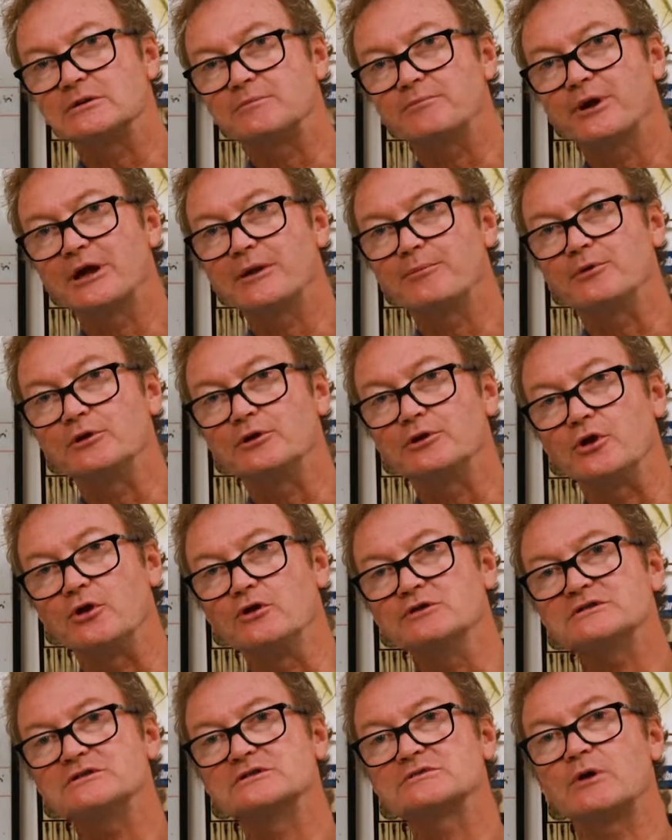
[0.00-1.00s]
that people
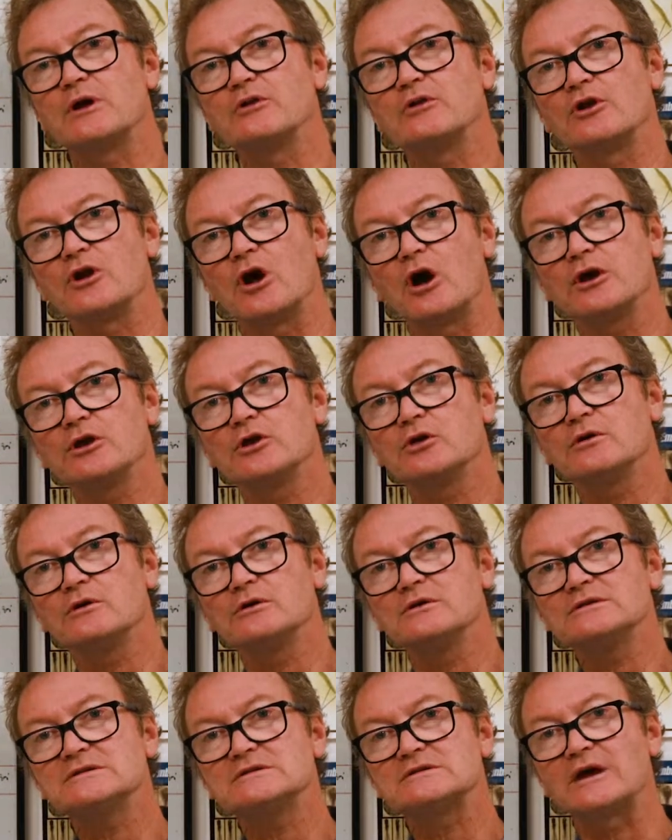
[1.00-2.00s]
use, and it's one that I
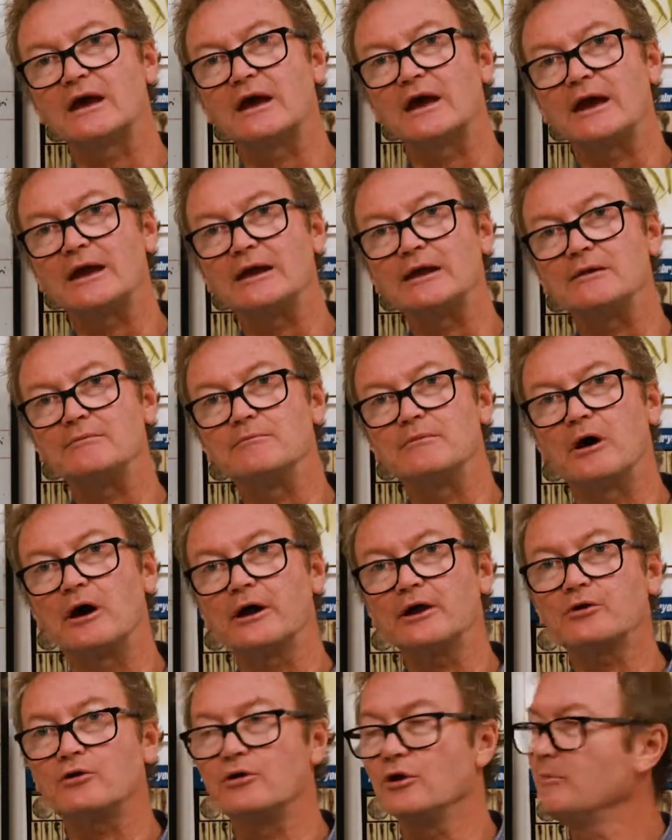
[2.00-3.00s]
use in
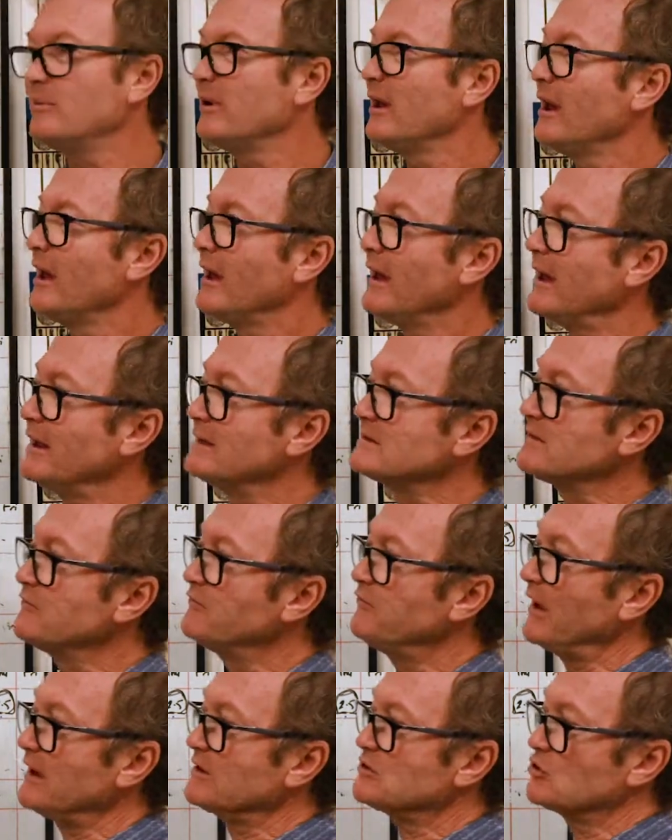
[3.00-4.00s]
my group, is a
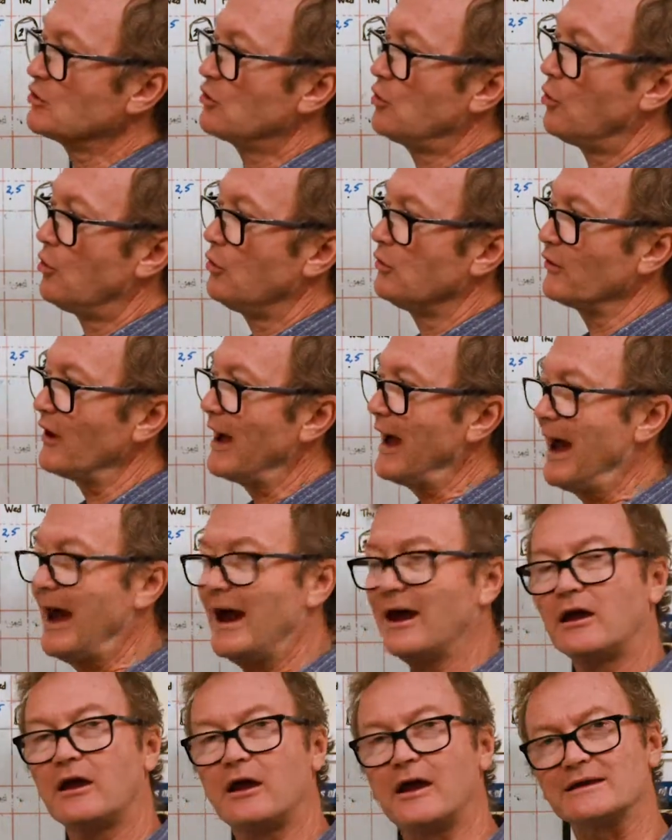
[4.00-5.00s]
vector called
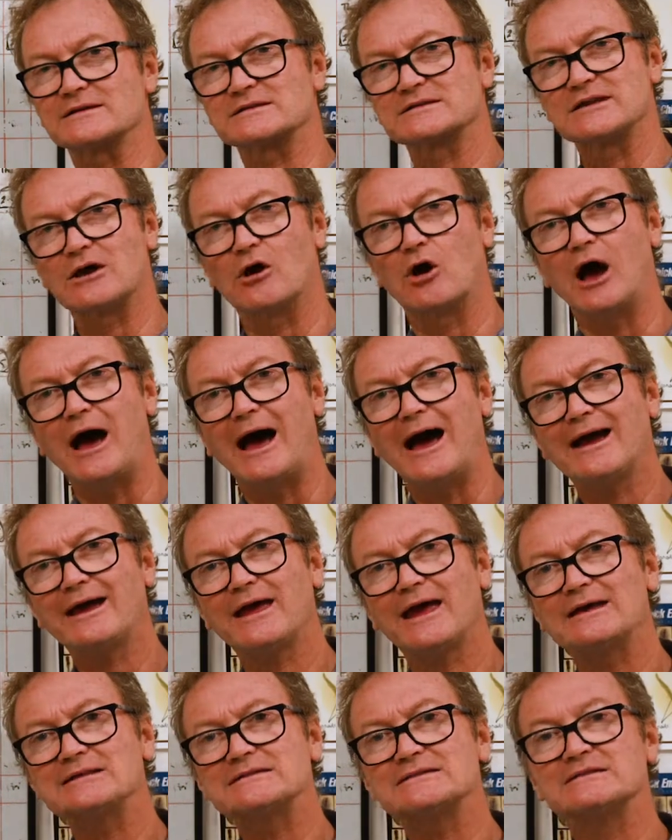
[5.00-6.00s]
ARCAS. Now,
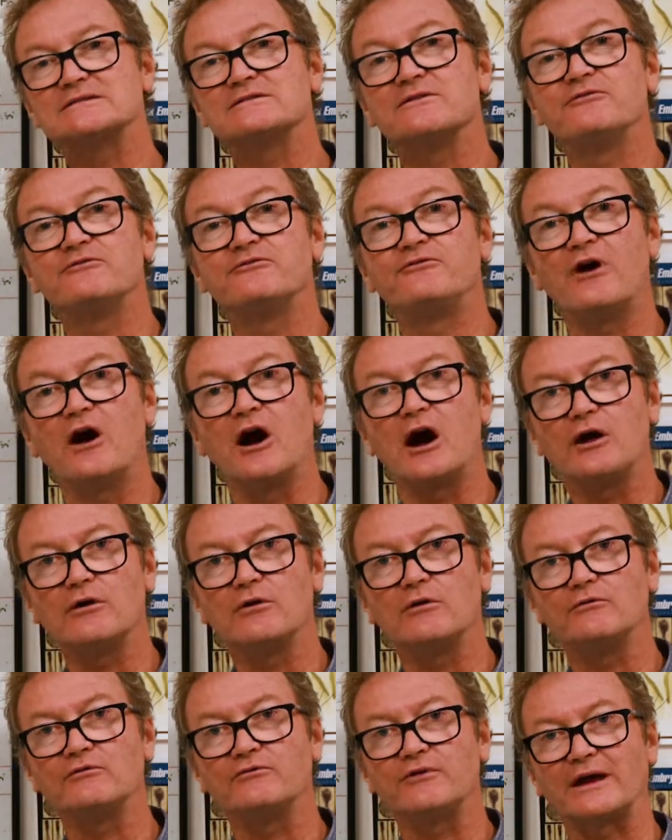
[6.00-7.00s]
ARCAS is a
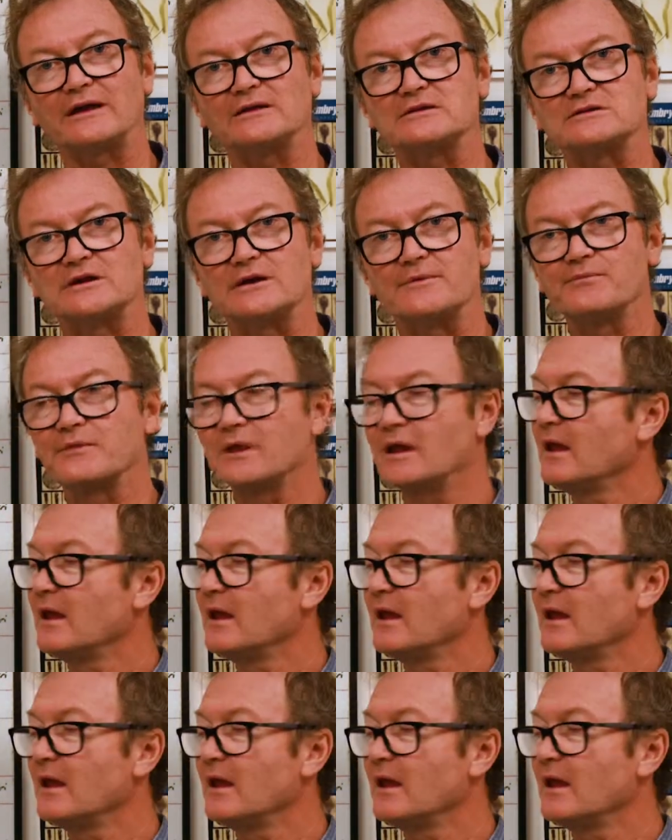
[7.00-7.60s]
viral vector,